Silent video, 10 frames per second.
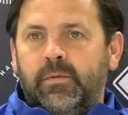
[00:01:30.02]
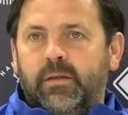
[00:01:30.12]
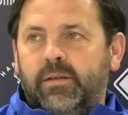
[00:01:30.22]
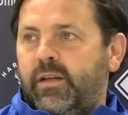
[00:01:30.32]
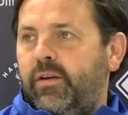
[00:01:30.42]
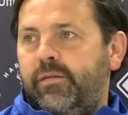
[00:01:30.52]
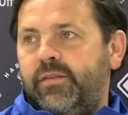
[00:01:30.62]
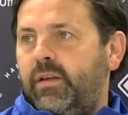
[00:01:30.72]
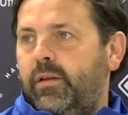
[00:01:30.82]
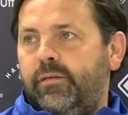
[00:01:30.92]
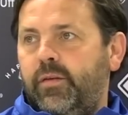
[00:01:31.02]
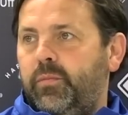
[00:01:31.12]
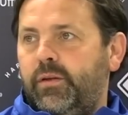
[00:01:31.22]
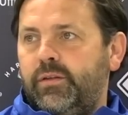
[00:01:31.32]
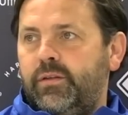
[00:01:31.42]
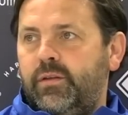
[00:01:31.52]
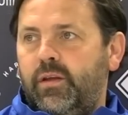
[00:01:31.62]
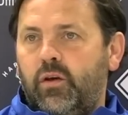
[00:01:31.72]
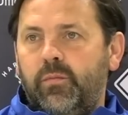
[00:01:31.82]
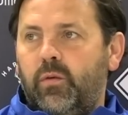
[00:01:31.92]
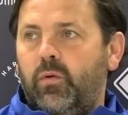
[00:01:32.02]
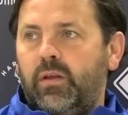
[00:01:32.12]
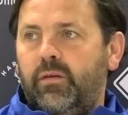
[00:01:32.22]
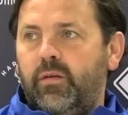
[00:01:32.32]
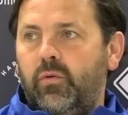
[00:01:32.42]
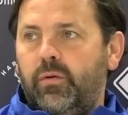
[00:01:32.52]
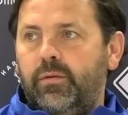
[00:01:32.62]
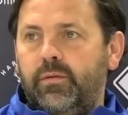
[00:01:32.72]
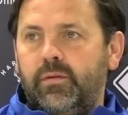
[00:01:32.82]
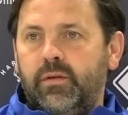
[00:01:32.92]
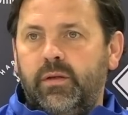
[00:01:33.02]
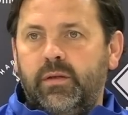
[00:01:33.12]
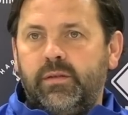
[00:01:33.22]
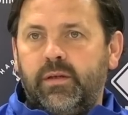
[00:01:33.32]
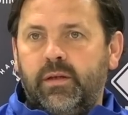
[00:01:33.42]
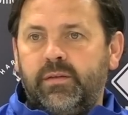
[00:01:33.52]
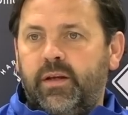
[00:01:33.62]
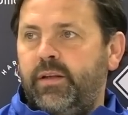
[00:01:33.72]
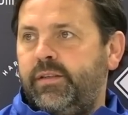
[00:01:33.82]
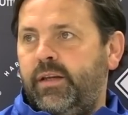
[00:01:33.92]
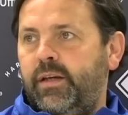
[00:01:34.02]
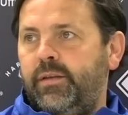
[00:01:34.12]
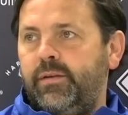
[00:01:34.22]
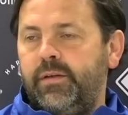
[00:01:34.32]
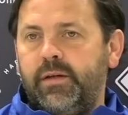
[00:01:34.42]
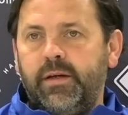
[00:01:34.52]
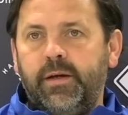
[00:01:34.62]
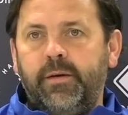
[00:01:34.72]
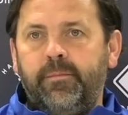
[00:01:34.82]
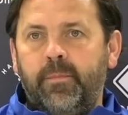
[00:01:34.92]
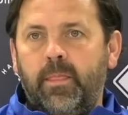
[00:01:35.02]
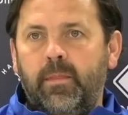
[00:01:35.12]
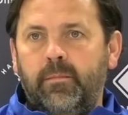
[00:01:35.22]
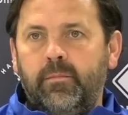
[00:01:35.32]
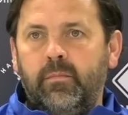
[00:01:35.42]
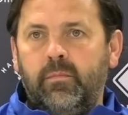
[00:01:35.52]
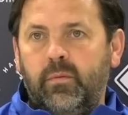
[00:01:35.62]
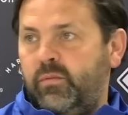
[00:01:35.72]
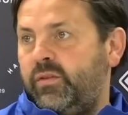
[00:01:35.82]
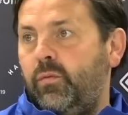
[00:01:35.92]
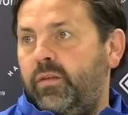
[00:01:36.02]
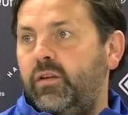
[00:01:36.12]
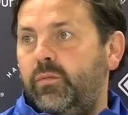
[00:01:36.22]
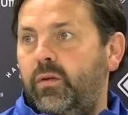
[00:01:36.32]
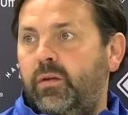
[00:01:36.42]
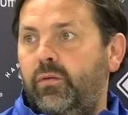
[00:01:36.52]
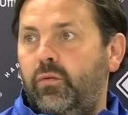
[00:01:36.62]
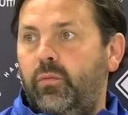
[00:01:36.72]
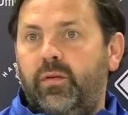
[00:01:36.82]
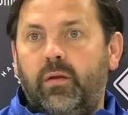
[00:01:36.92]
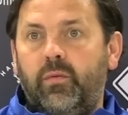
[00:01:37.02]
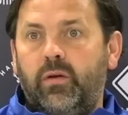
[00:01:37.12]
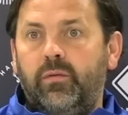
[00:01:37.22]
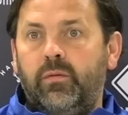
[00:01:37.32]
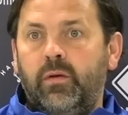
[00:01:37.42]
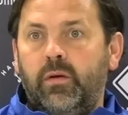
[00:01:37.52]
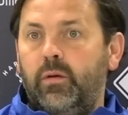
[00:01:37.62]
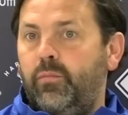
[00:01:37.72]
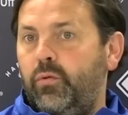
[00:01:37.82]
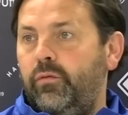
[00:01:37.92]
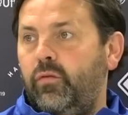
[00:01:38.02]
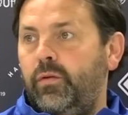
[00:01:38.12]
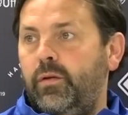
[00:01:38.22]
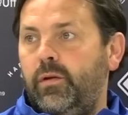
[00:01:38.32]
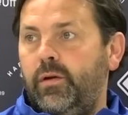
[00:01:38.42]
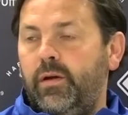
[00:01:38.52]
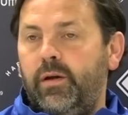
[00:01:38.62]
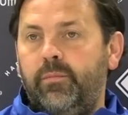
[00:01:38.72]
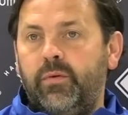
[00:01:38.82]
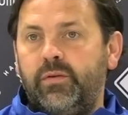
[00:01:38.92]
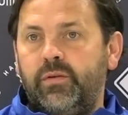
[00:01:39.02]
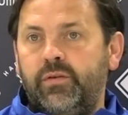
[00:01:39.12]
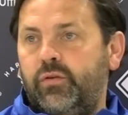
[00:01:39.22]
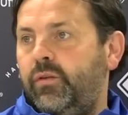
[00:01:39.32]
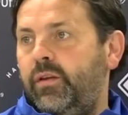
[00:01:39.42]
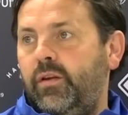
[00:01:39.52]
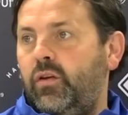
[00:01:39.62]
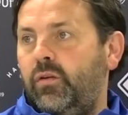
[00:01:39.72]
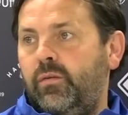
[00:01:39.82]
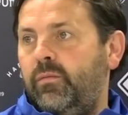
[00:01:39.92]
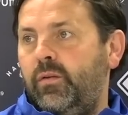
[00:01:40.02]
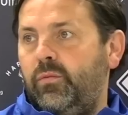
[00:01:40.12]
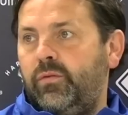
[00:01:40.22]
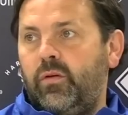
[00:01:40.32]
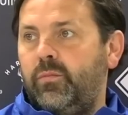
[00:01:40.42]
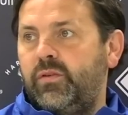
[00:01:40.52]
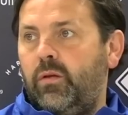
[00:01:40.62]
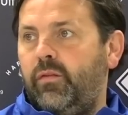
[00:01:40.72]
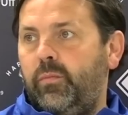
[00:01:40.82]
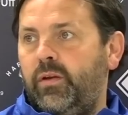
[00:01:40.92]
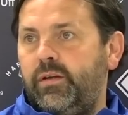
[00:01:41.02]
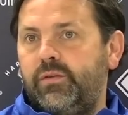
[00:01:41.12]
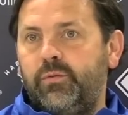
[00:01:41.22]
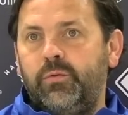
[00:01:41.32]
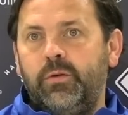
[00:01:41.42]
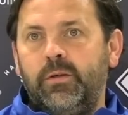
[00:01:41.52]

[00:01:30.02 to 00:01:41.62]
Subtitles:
it's a great facility for the players to come to their work every morning. It's a great setting. But there's still things that we can do, we think we can improve on. But it's good here. You know, Durham's a lovely place, so